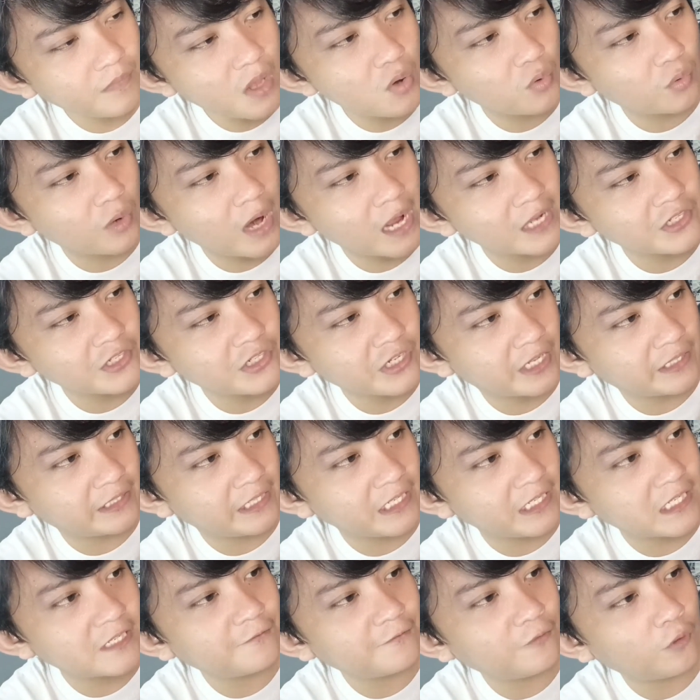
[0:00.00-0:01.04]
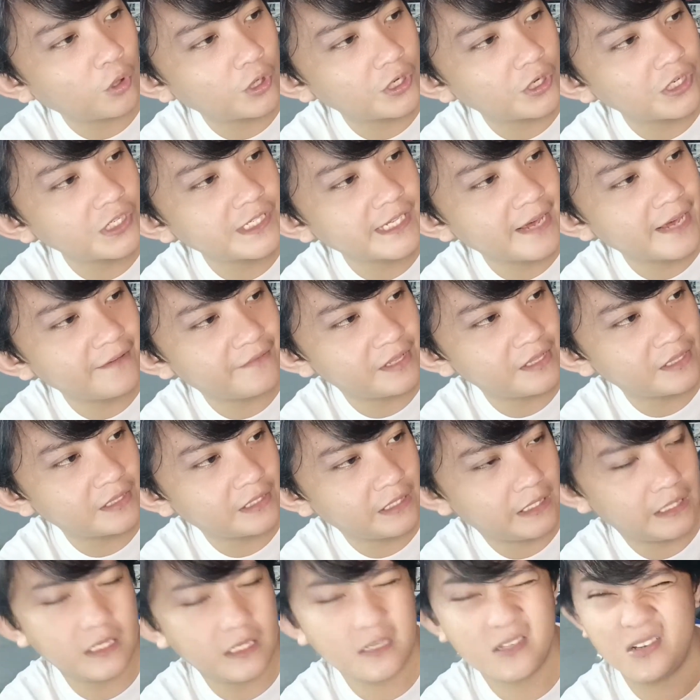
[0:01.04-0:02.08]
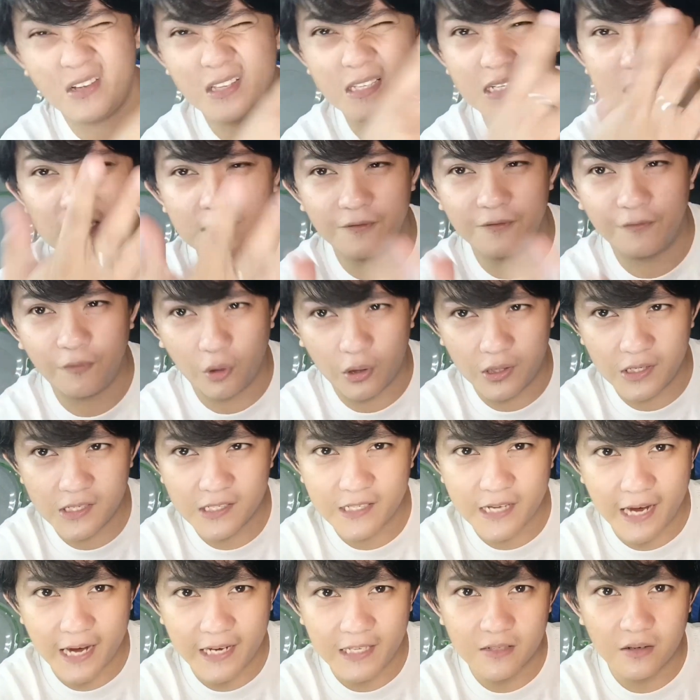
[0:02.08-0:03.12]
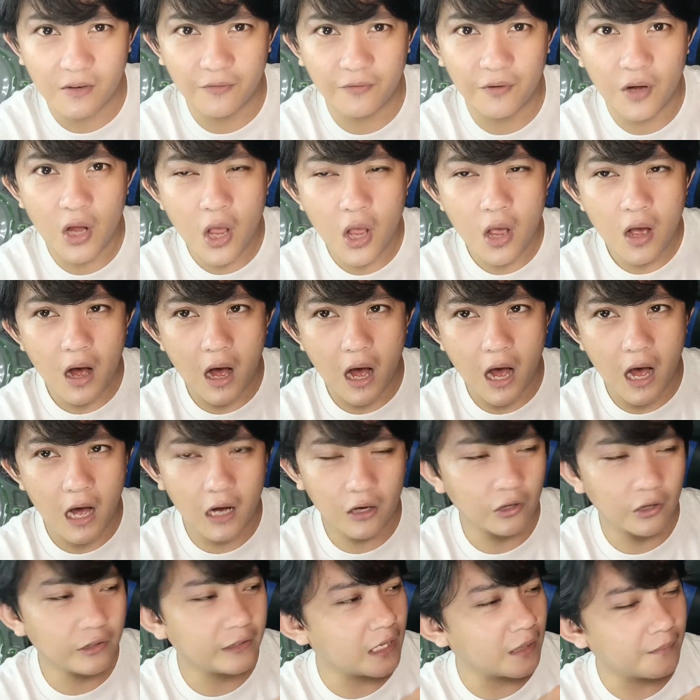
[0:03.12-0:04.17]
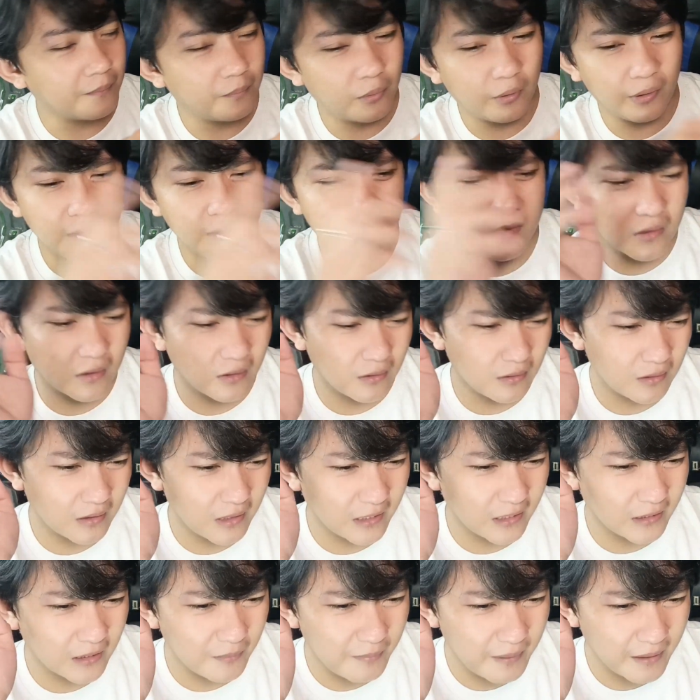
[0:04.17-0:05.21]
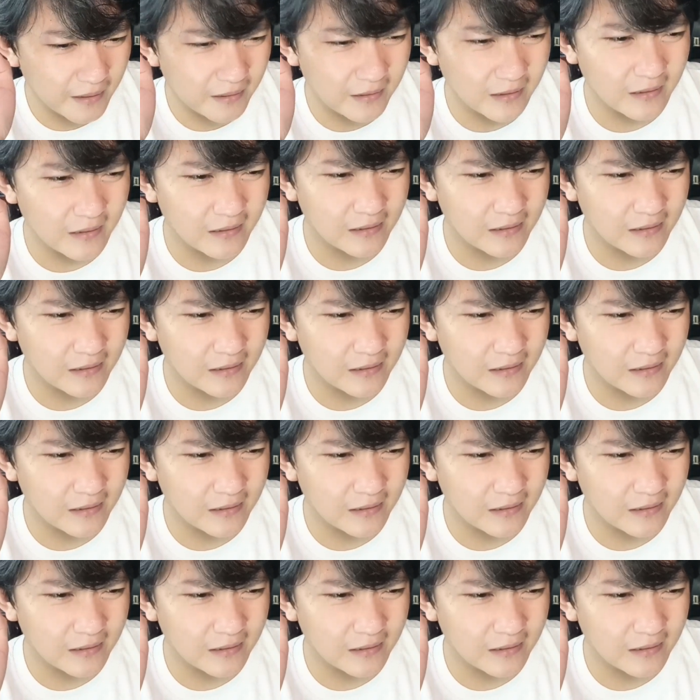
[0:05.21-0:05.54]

ratchet is 470, so it has 4 sides of contact point, so a little bit